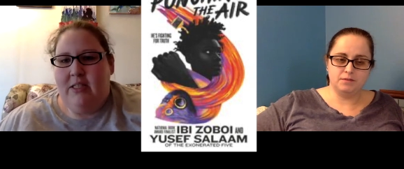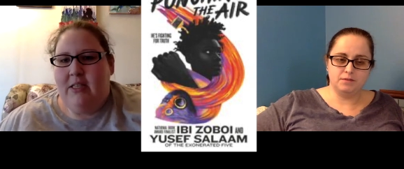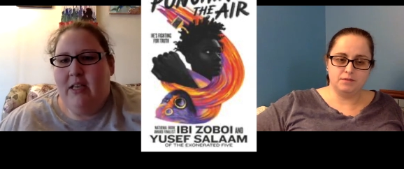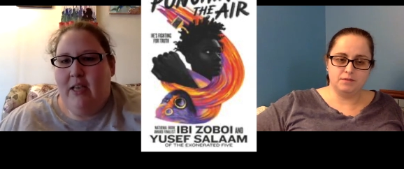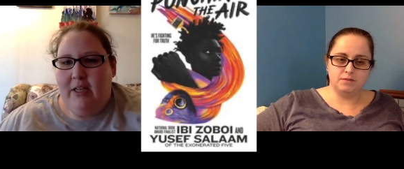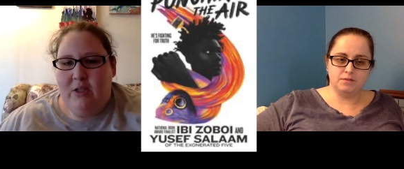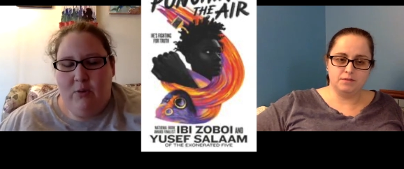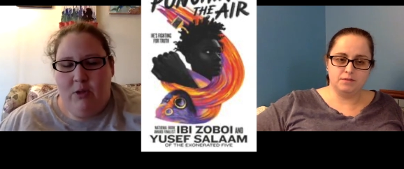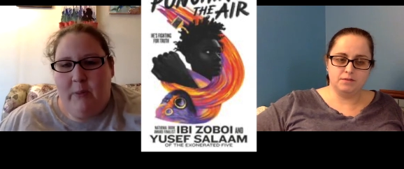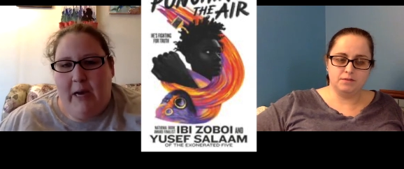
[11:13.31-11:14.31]
Speaker 1: as soon as
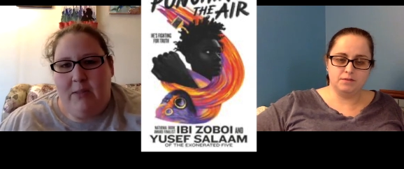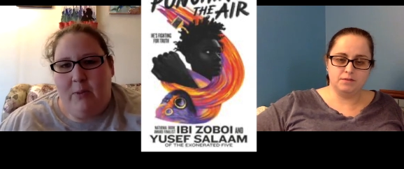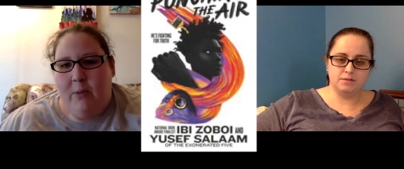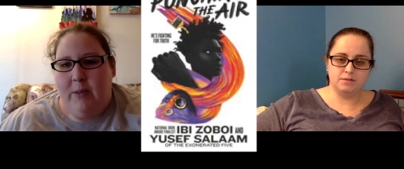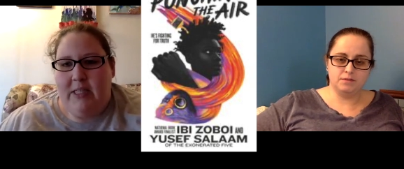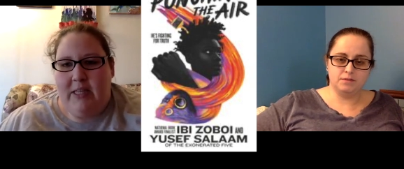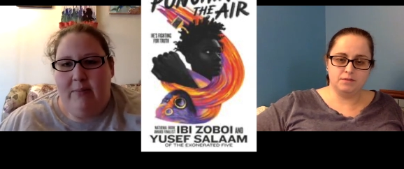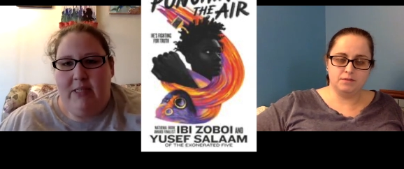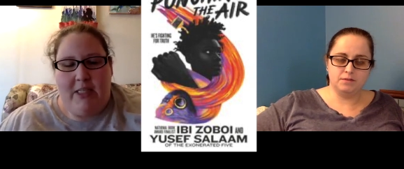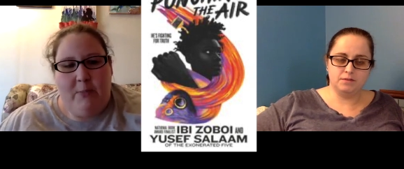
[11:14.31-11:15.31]
possible because I'm
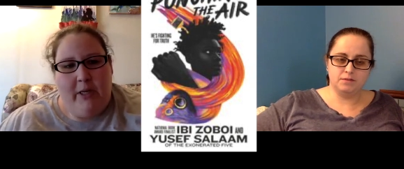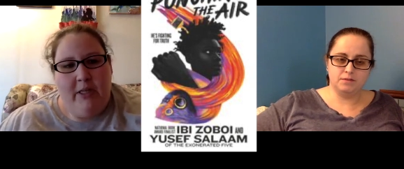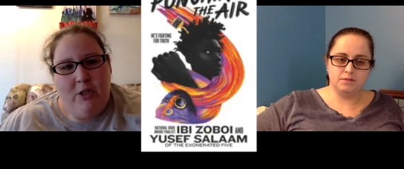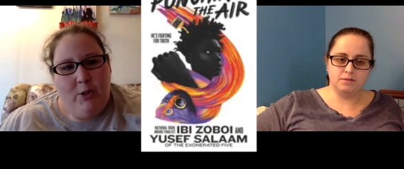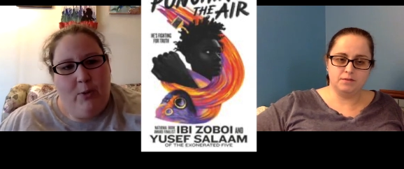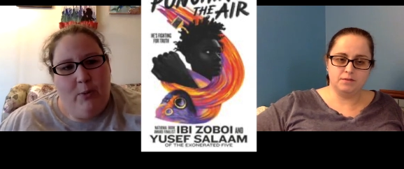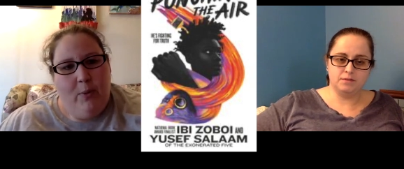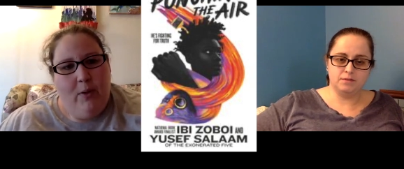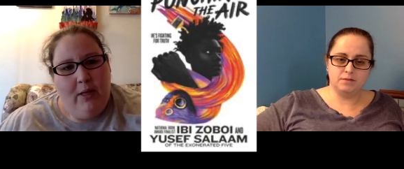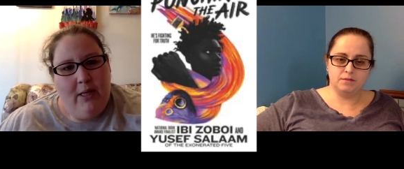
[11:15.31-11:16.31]
desperate to
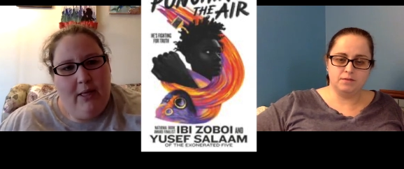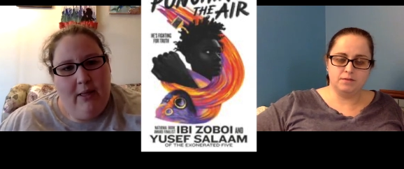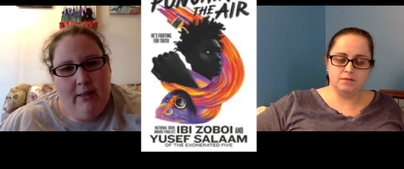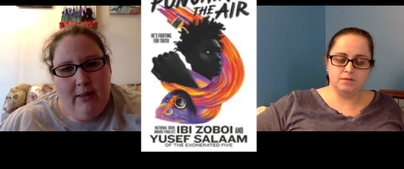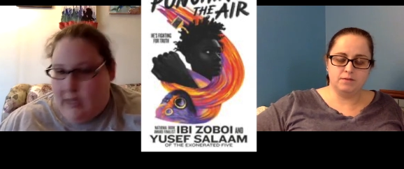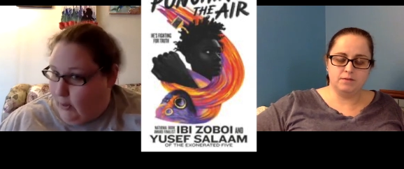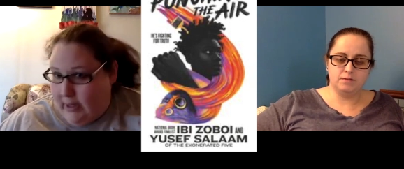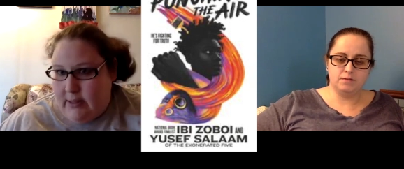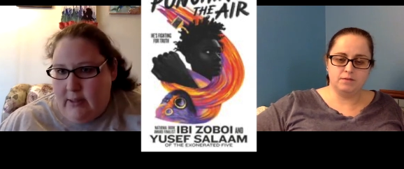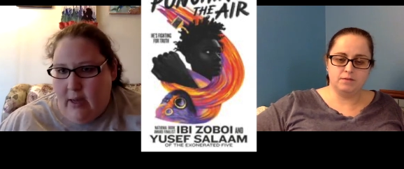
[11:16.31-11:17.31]
hear
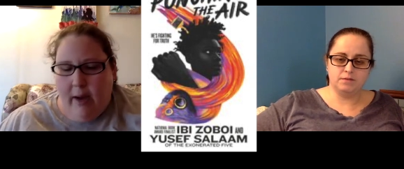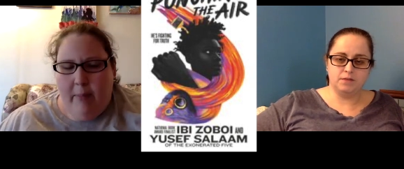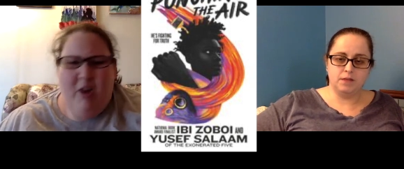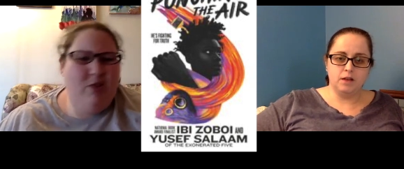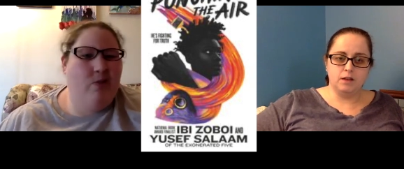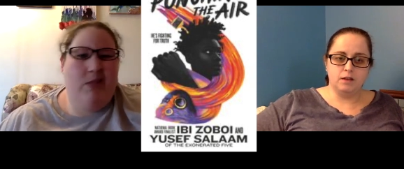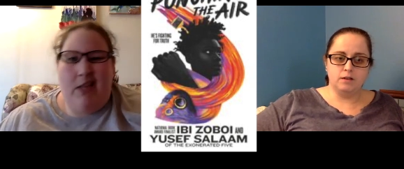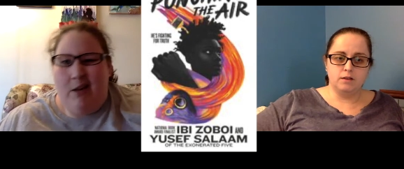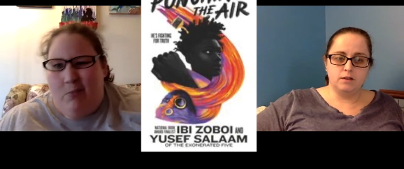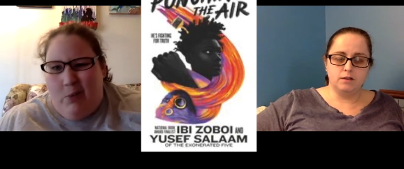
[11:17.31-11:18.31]
it. Um, also, it's
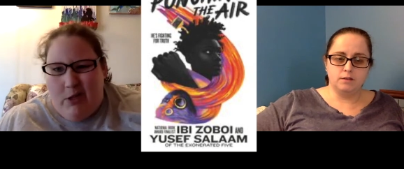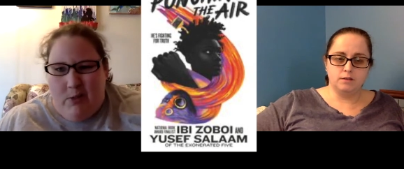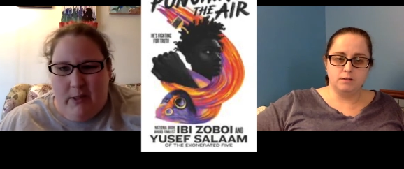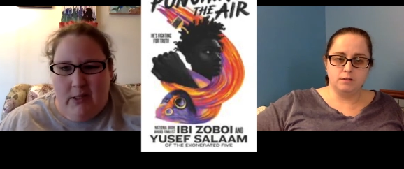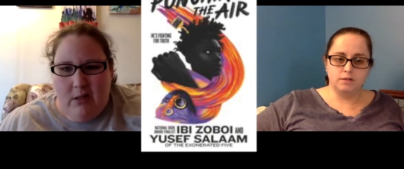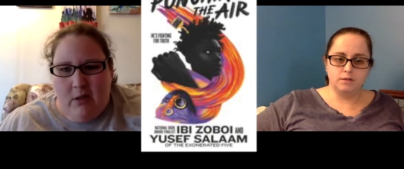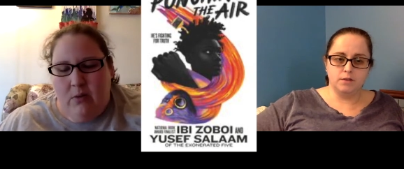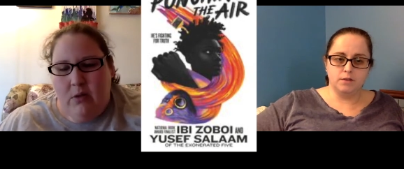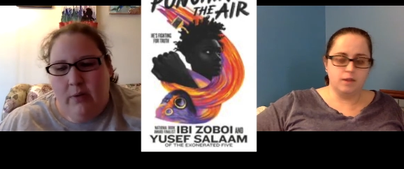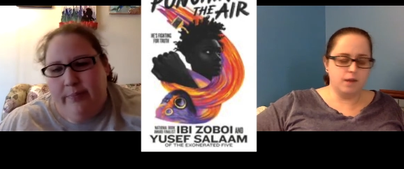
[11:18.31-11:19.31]
getting Printz buzz too.
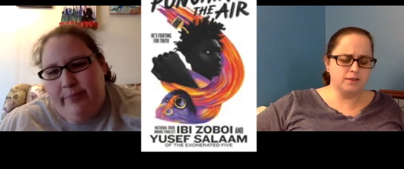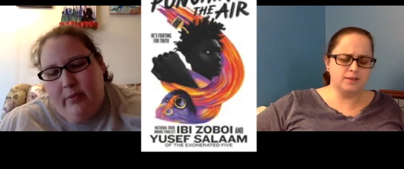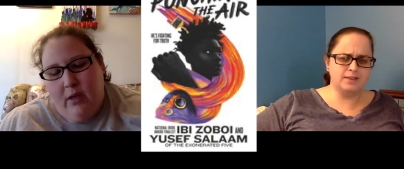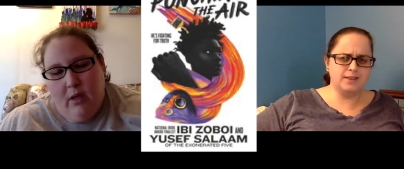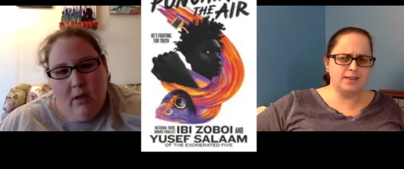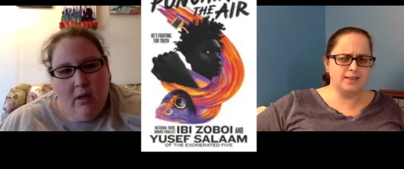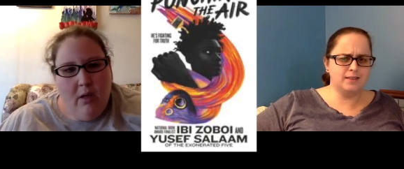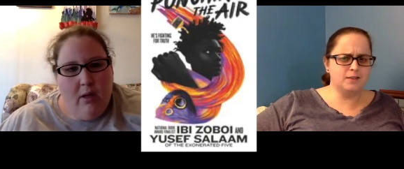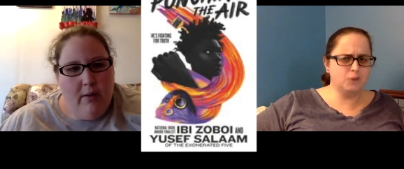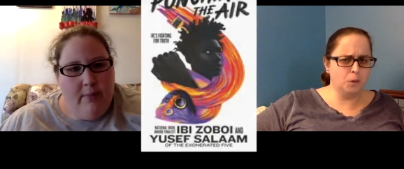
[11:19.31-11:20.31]
So I
Speaker 2: was going to say that
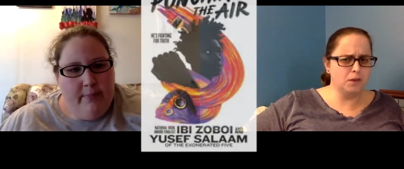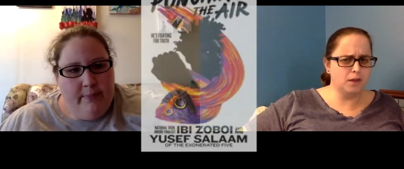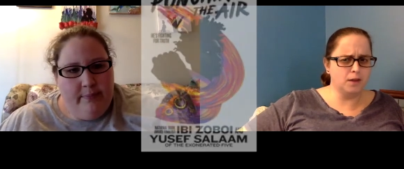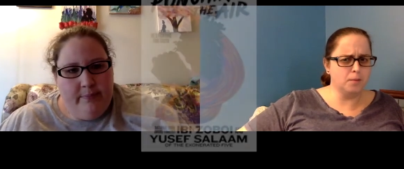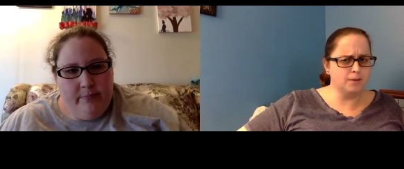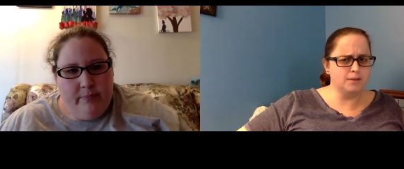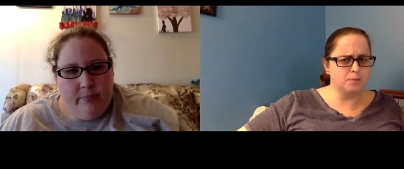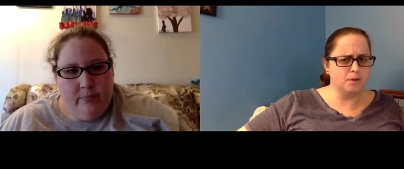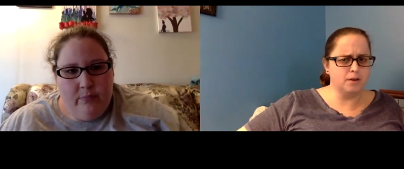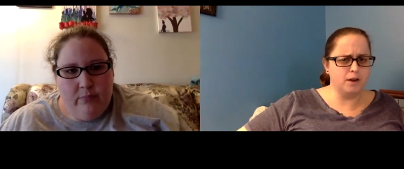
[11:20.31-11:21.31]
sounds totally like a Printz
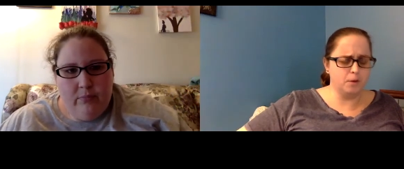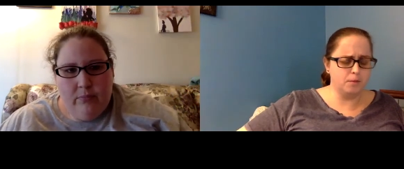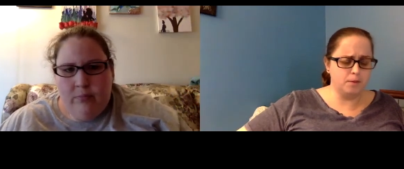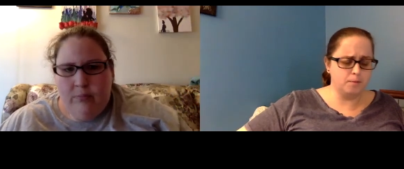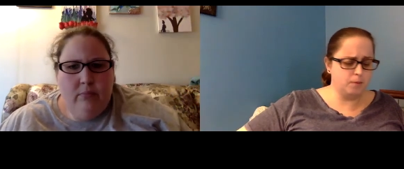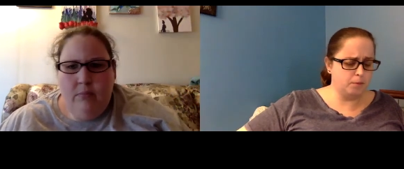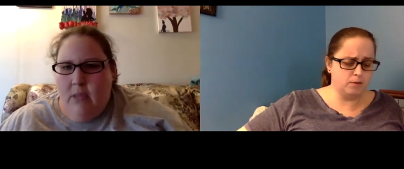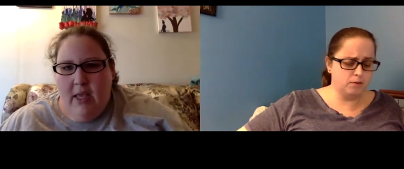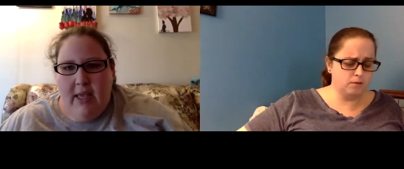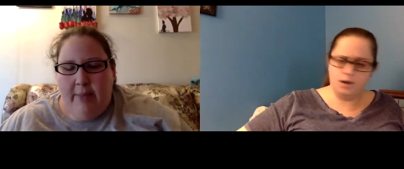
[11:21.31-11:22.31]
book. I hope that
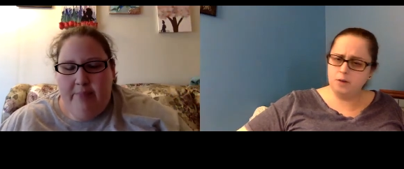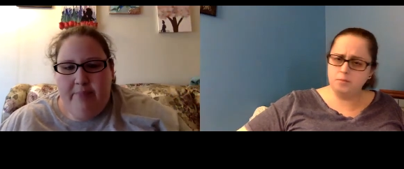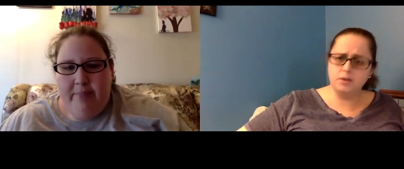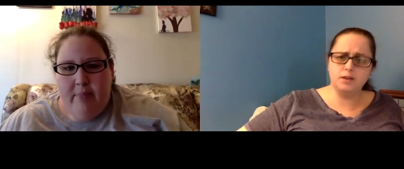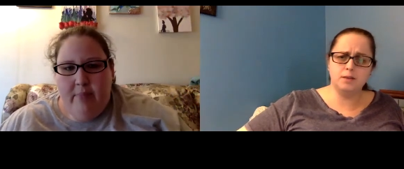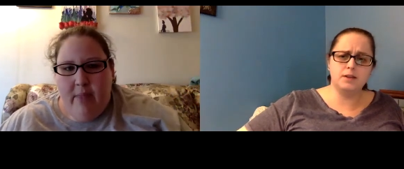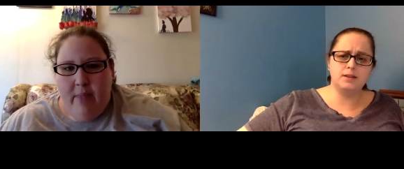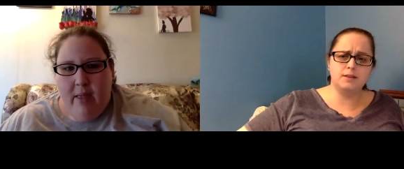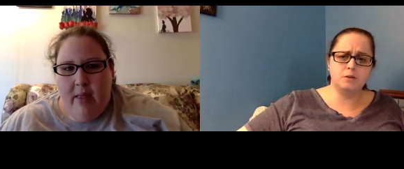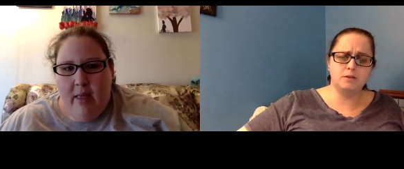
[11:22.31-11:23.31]
people, I hope the committee
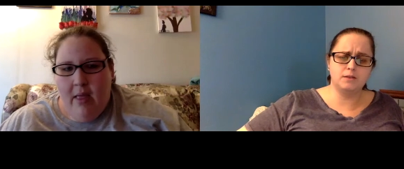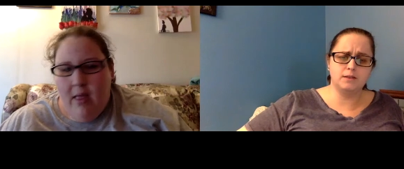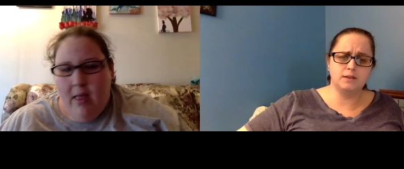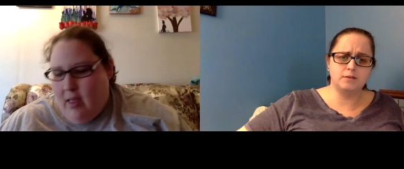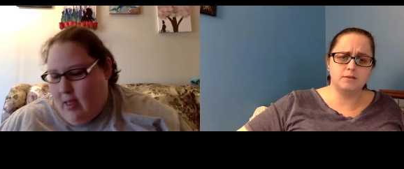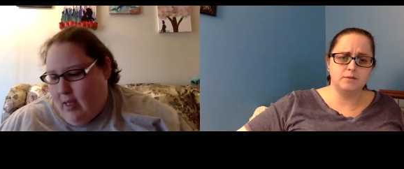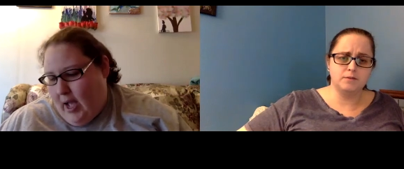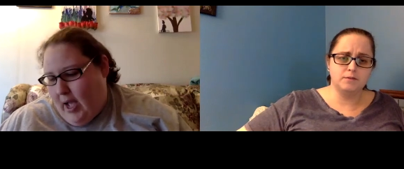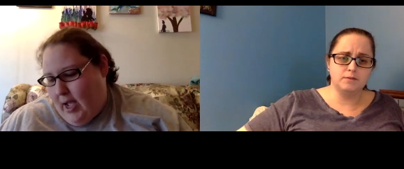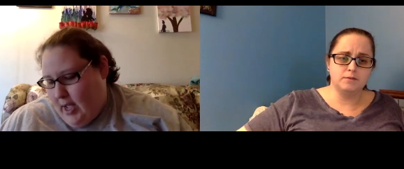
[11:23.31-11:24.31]
notices it.
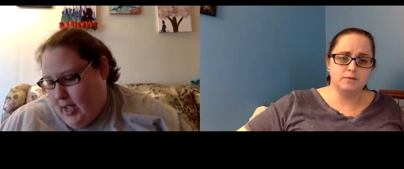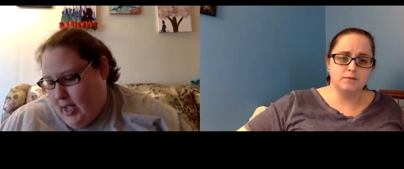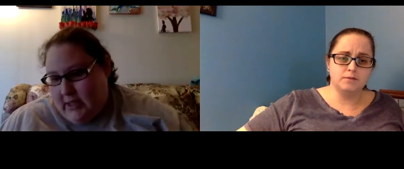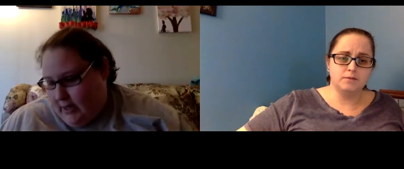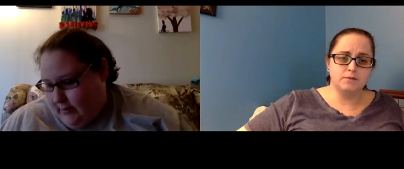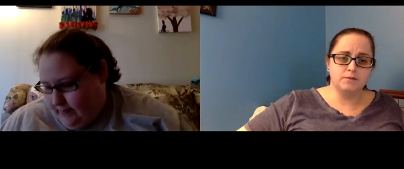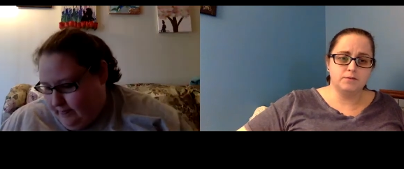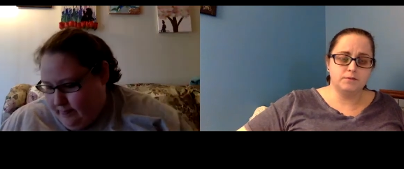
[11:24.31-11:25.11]
I'm so excited.